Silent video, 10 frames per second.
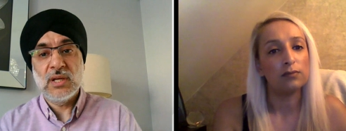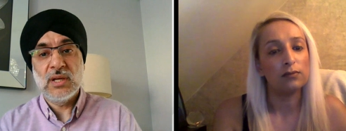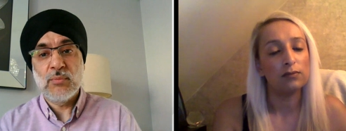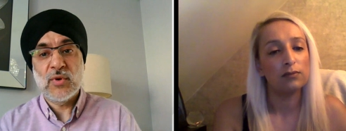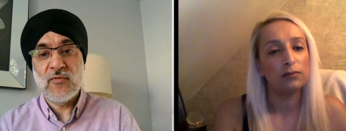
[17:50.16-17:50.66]

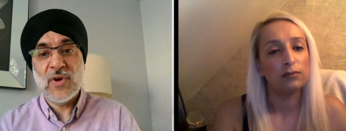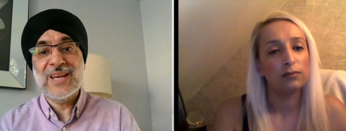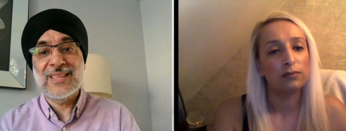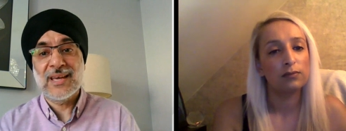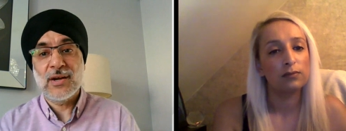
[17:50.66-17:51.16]
Speaker 1: in, in
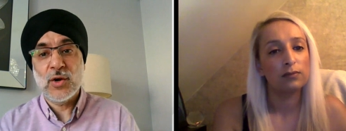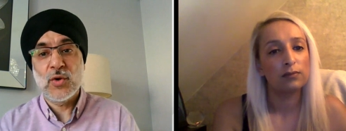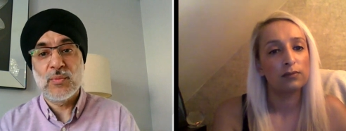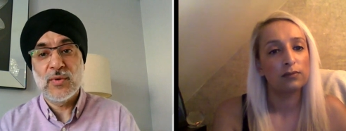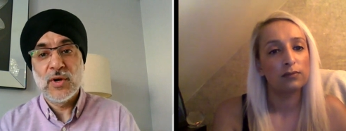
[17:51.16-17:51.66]
providing that
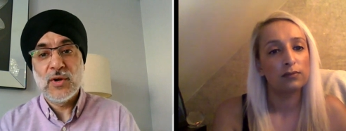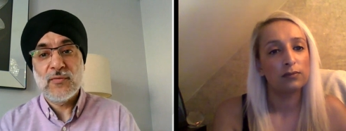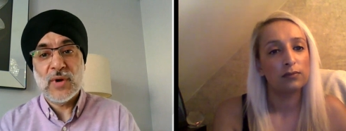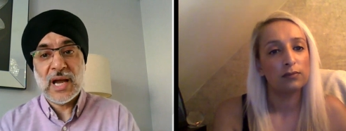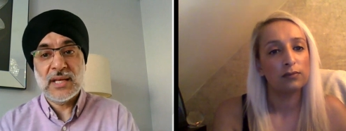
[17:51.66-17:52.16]
hope
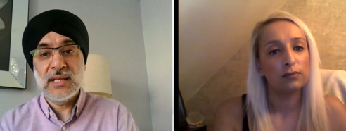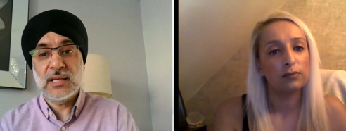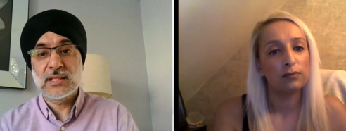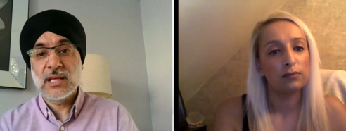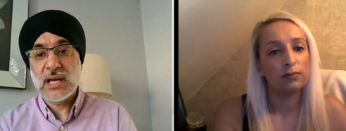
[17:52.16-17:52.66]
for
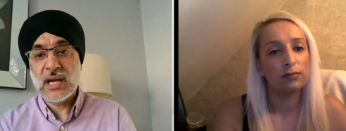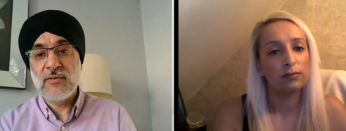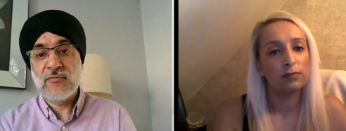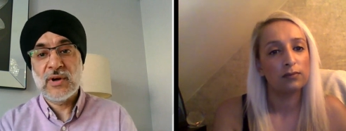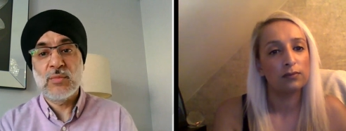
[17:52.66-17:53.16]
addicts
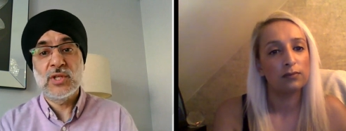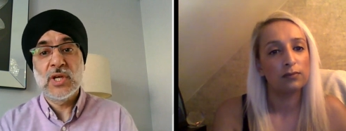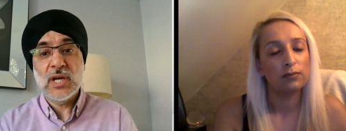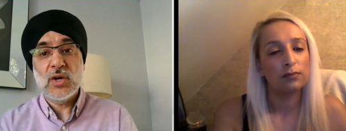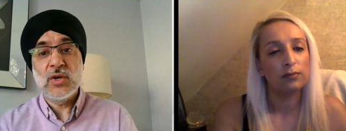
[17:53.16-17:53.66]
and
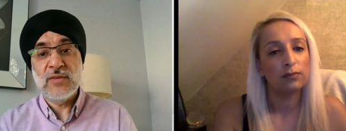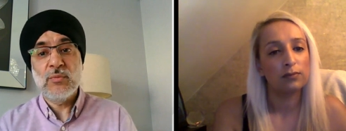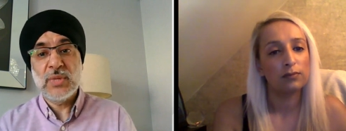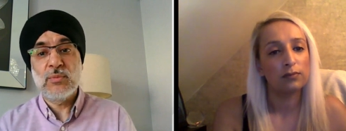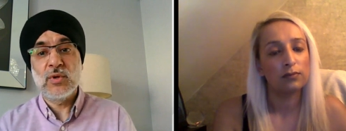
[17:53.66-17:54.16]
families
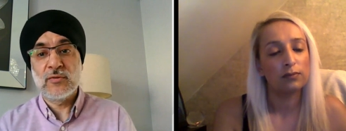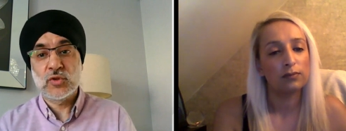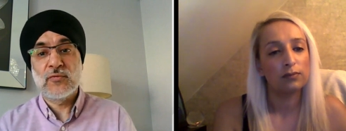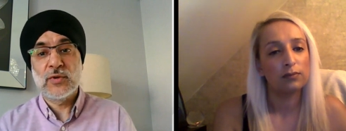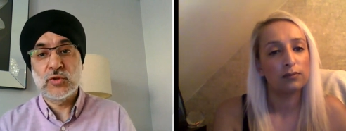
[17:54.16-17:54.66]
and even
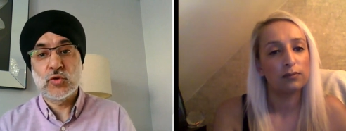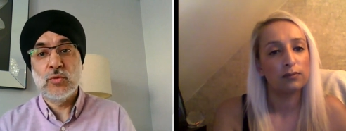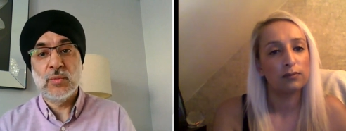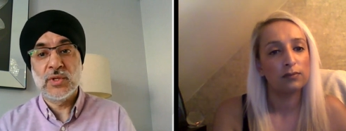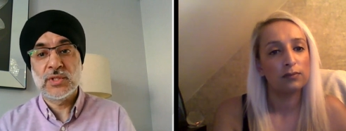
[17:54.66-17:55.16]
people who've suffered
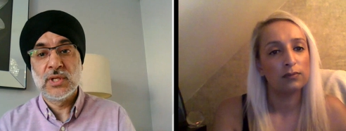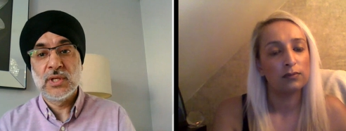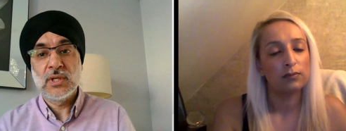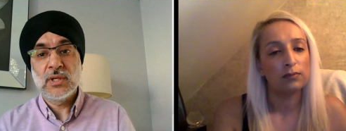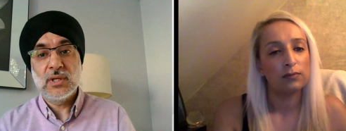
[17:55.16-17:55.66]

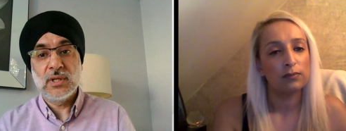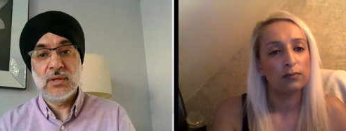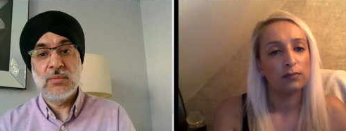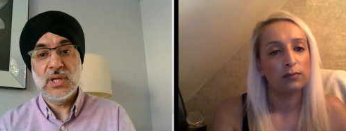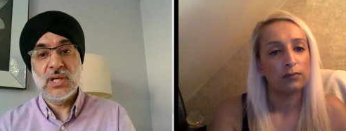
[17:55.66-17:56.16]
traumas,
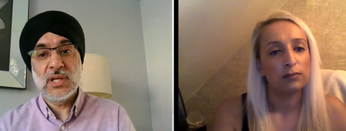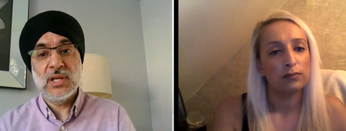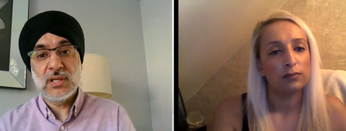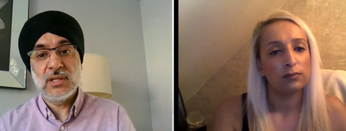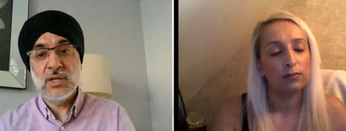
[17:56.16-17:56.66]
um,
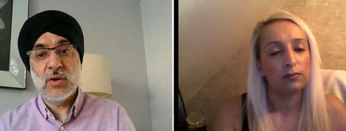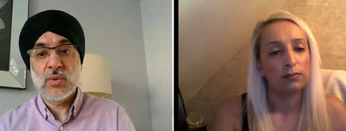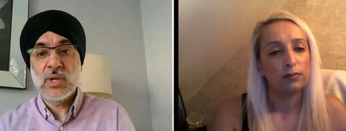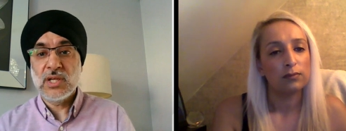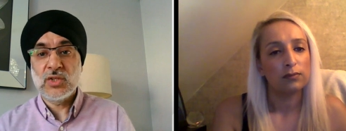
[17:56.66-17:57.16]
you
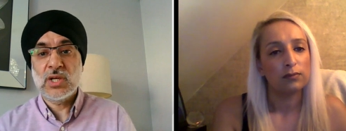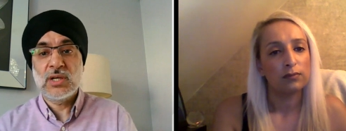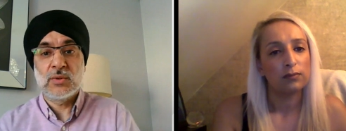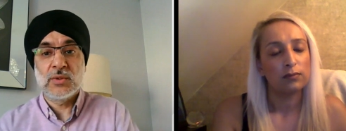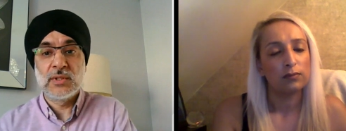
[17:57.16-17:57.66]
know, in
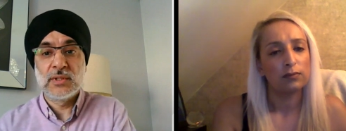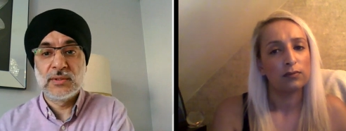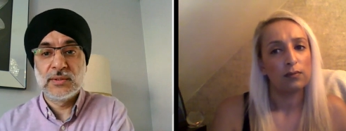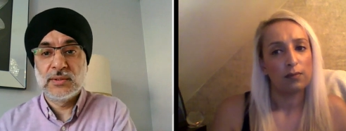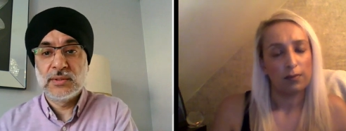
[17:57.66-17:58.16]
childhood.
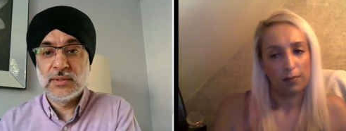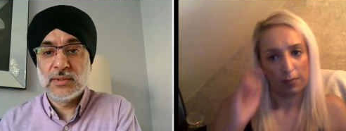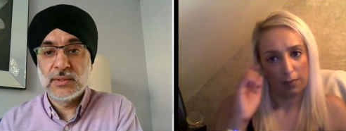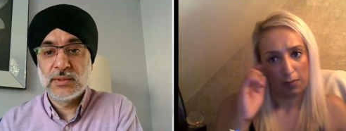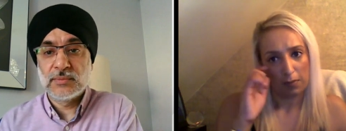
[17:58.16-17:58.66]

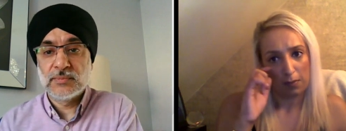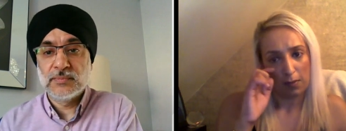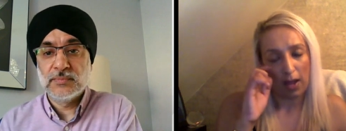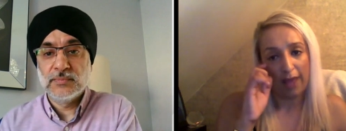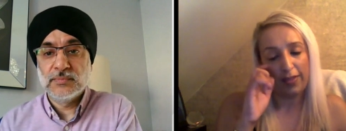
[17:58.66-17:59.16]

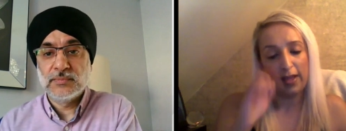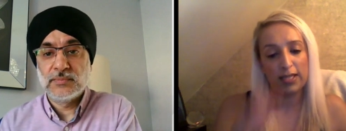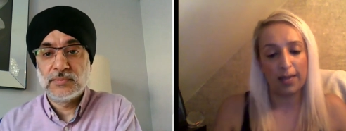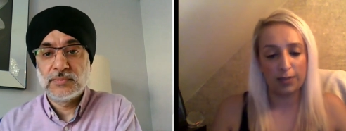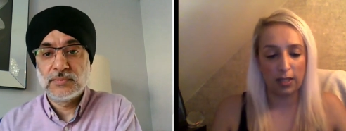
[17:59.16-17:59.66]
Speaker 2: I think
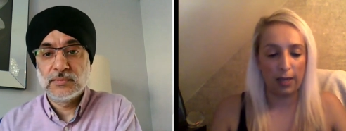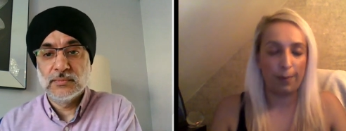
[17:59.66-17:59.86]
it's absolutely